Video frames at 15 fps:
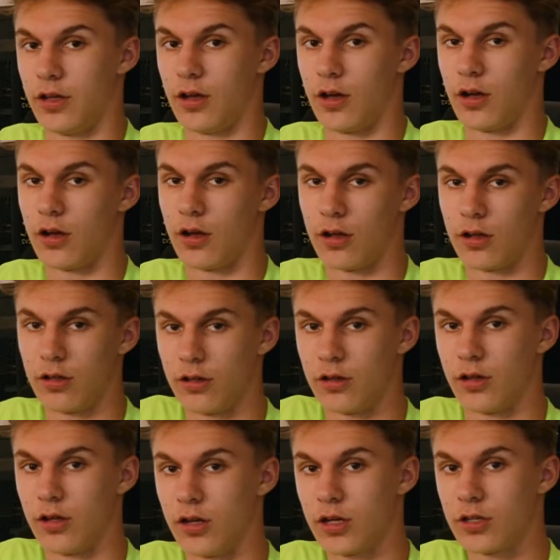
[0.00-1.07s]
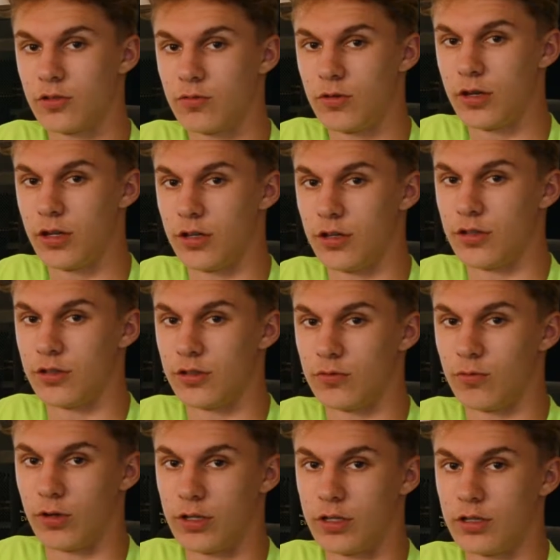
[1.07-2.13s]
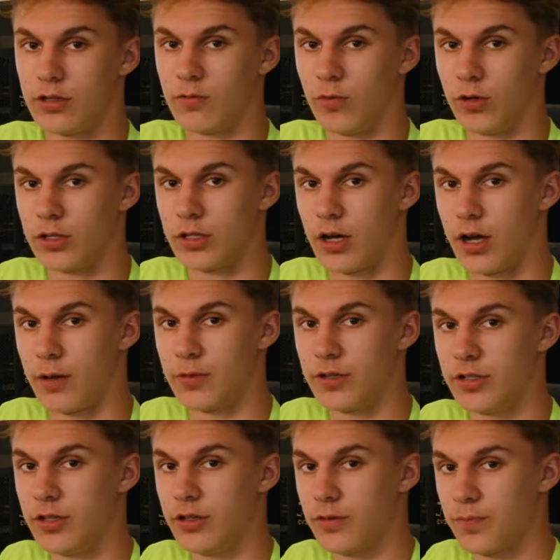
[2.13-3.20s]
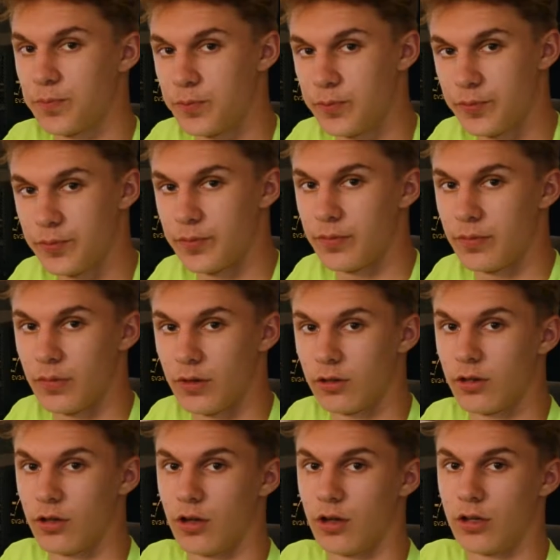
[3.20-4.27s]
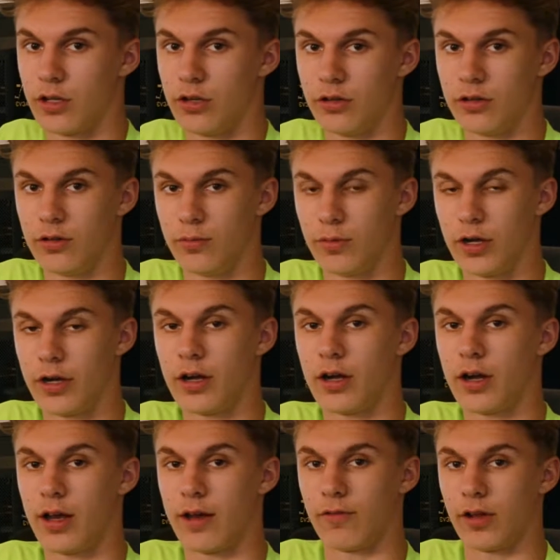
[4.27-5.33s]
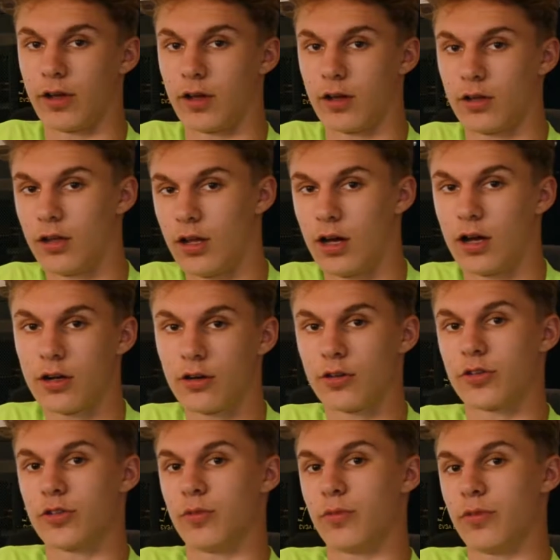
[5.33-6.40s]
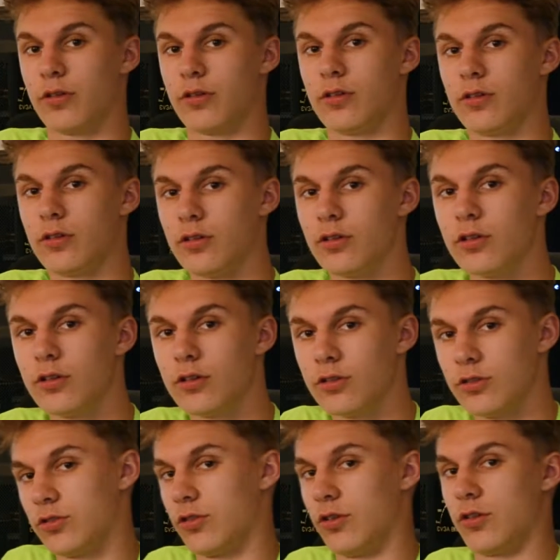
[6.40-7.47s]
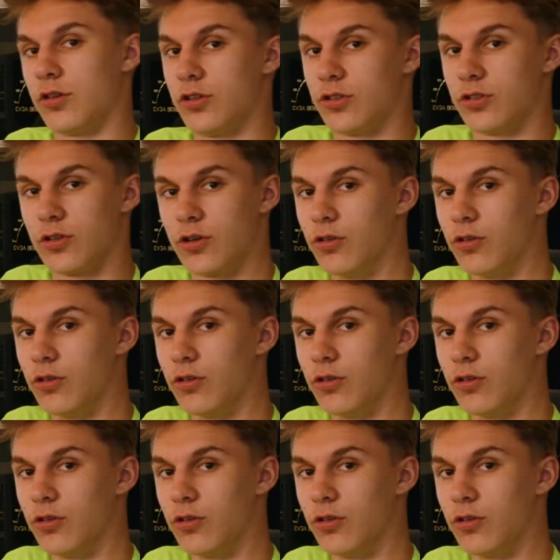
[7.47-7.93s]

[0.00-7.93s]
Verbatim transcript: the next one is what time is it? You might not have like a clock or something, so you can just